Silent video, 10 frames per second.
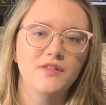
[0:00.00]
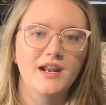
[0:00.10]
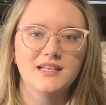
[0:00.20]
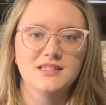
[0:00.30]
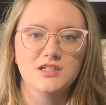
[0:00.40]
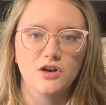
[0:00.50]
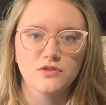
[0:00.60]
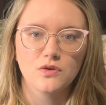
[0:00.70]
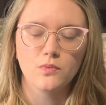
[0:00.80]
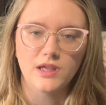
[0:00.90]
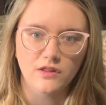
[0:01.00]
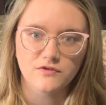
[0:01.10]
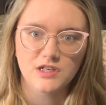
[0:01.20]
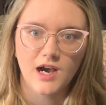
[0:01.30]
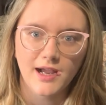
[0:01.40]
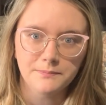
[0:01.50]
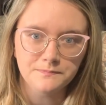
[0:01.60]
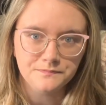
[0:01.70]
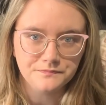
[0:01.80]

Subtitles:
that I start The Wheel of Time.